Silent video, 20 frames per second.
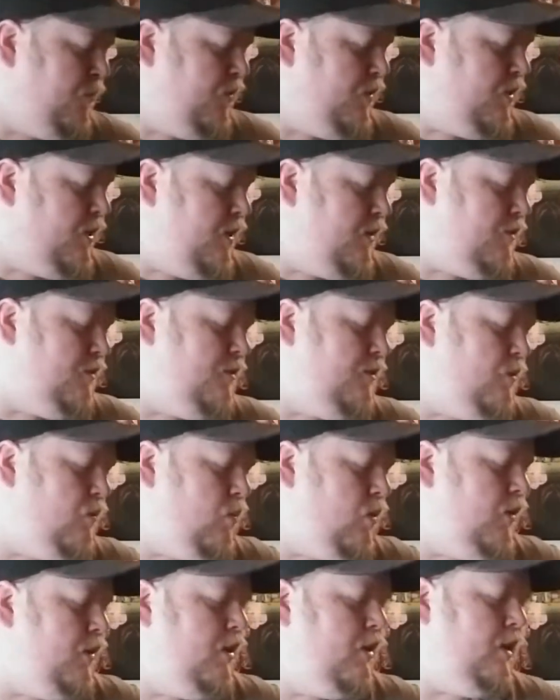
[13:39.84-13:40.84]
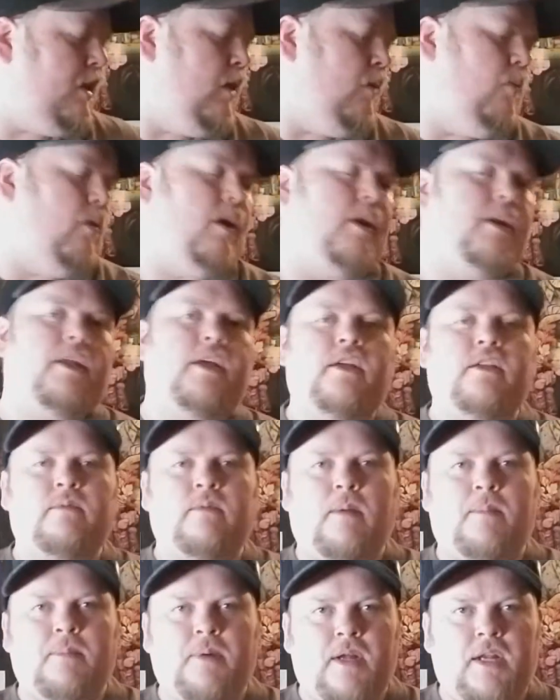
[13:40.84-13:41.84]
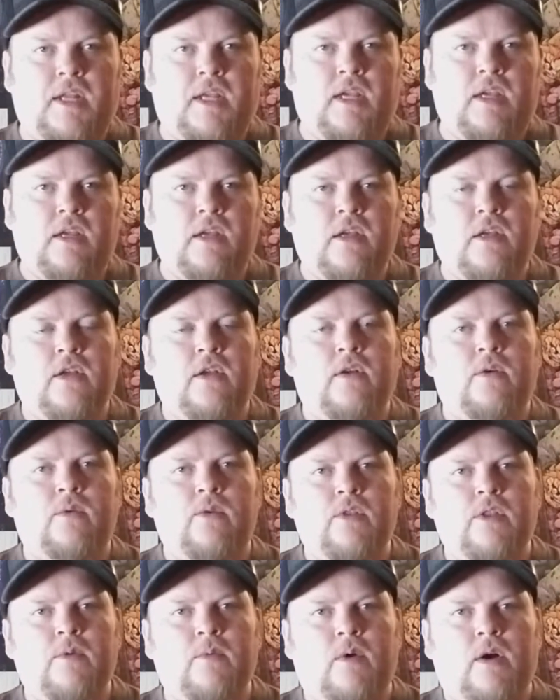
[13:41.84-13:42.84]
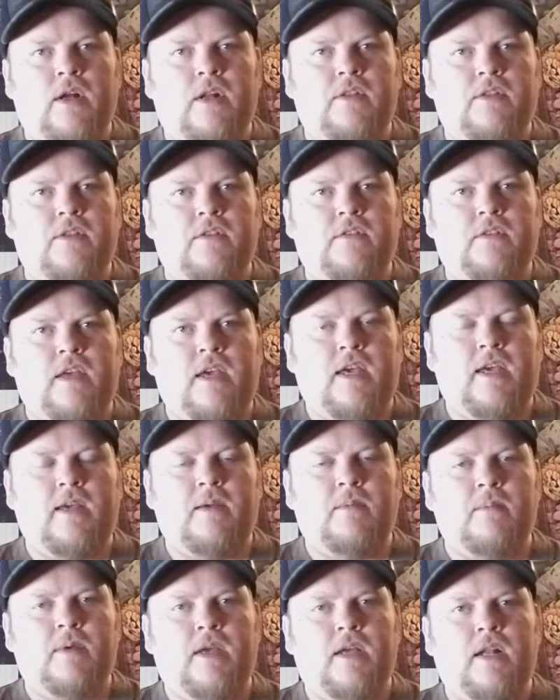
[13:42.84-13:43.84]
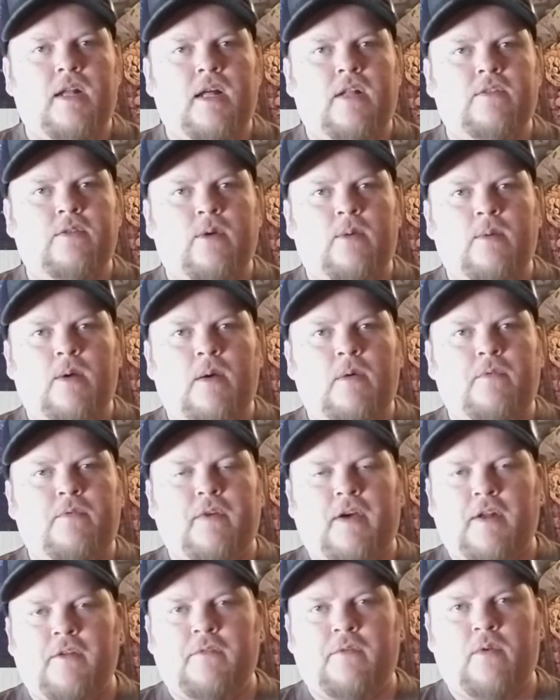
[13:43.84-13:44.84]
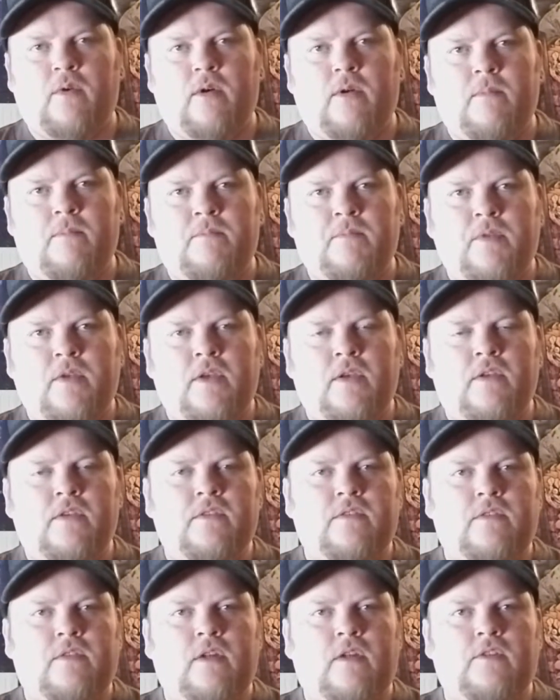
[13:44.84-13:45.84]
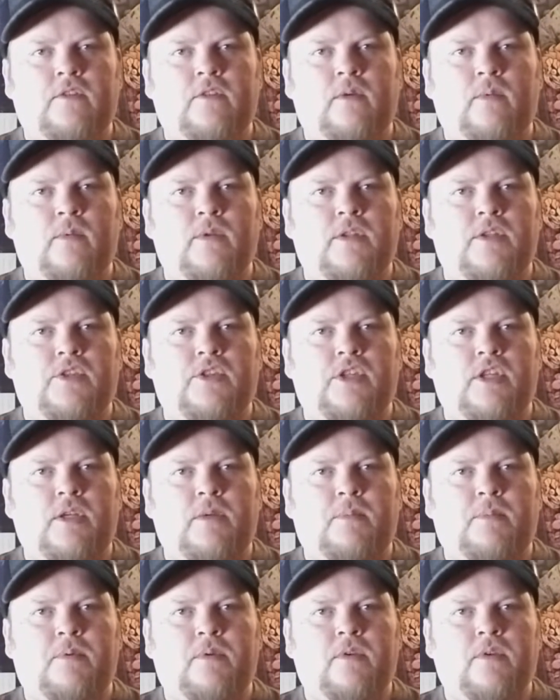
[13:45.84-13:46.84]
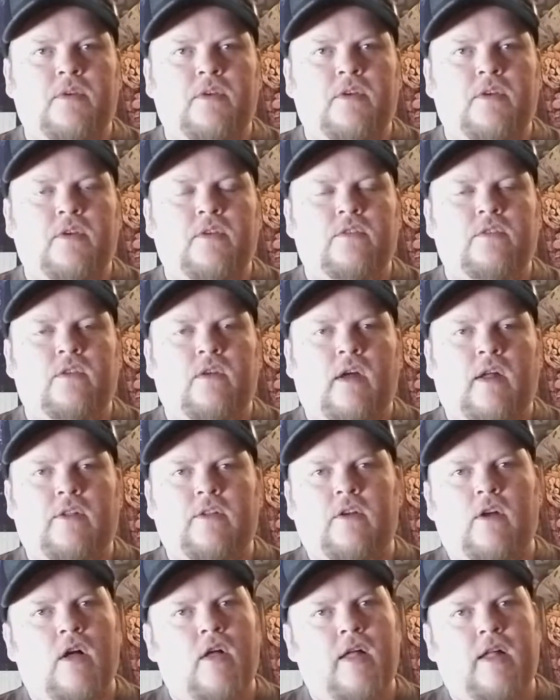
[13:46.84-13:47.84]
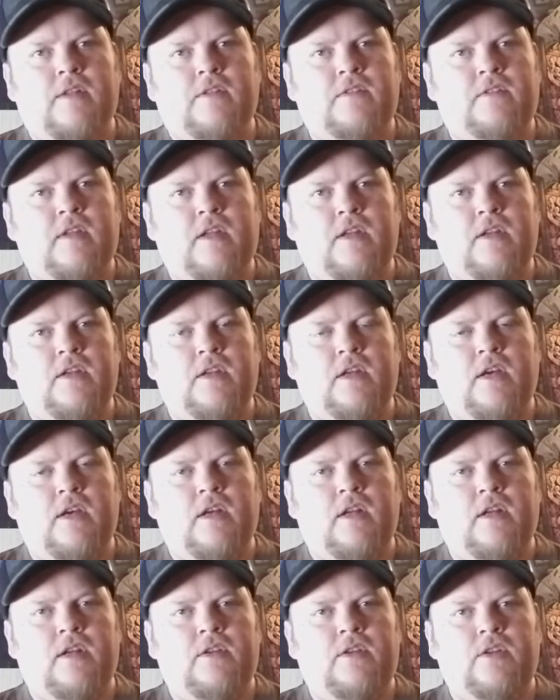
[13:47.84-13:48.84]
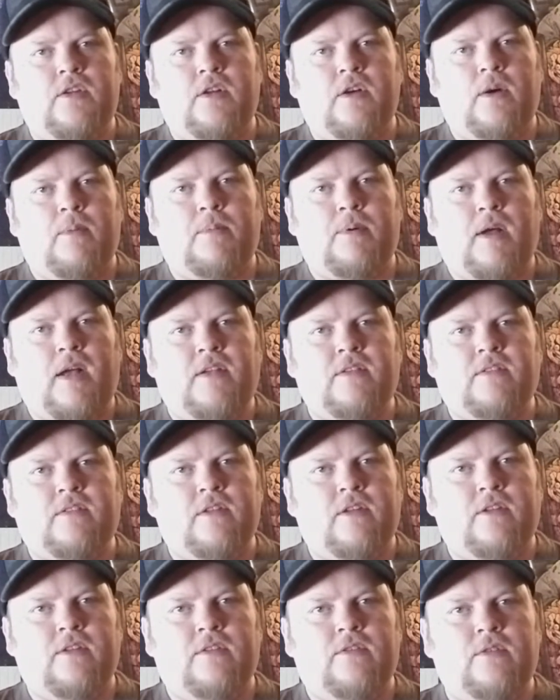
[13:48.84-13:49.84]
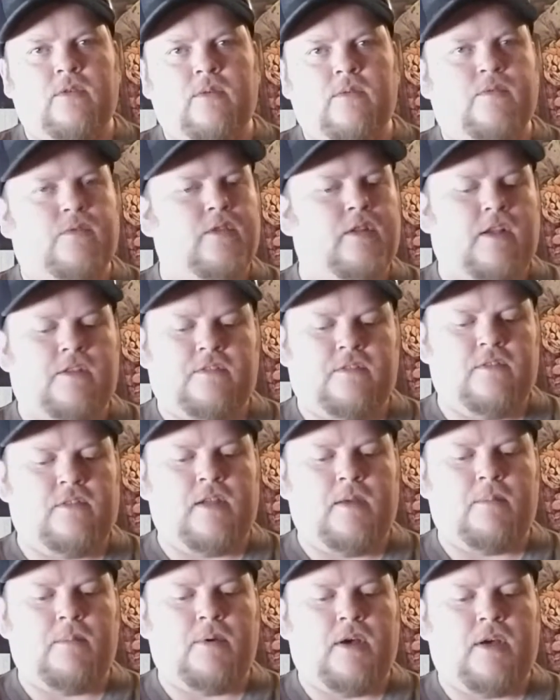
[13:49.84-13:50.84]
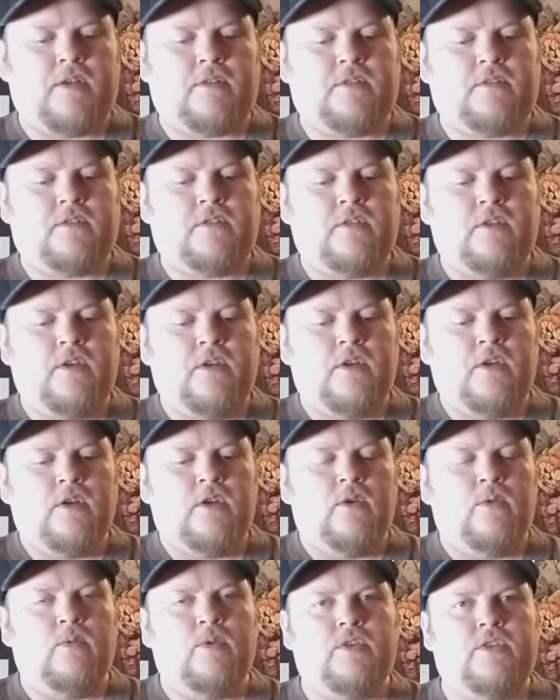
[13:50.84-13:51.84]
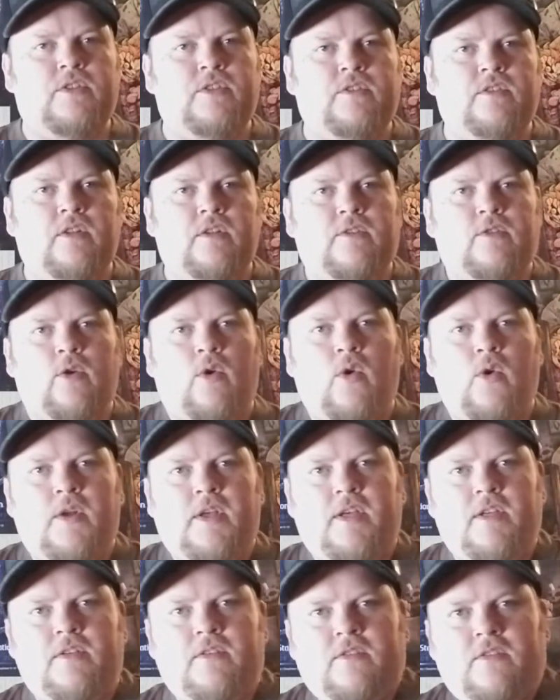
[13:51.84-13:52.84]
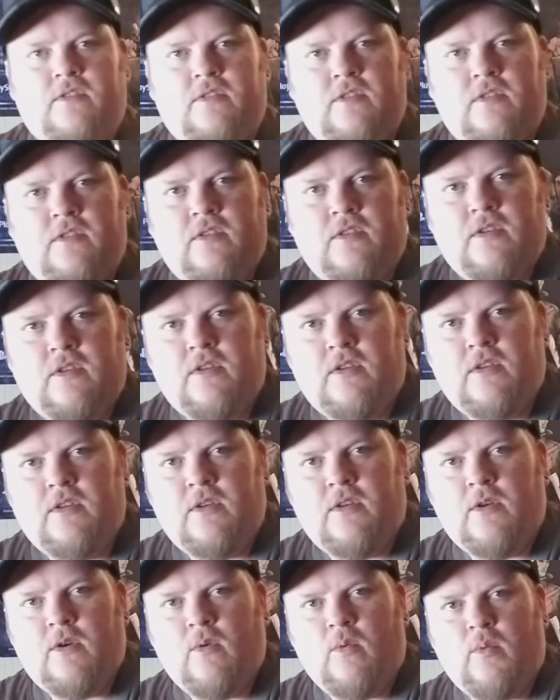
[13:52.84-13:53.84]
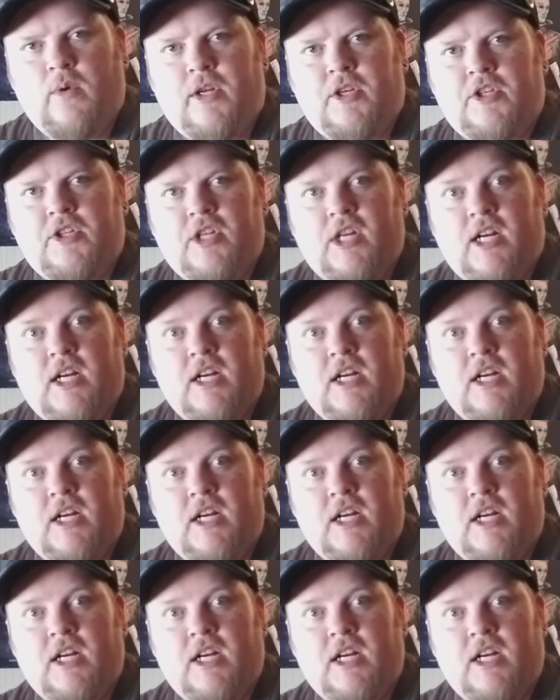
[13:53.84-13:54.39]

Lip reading: This is the one though that I wanted because my buddy really wanted this game, and I told him I would find it for him, sell it to him really cheap. So after all that's said and done, I'll probably sell it to him for less than $10, which is notorious. Witcher.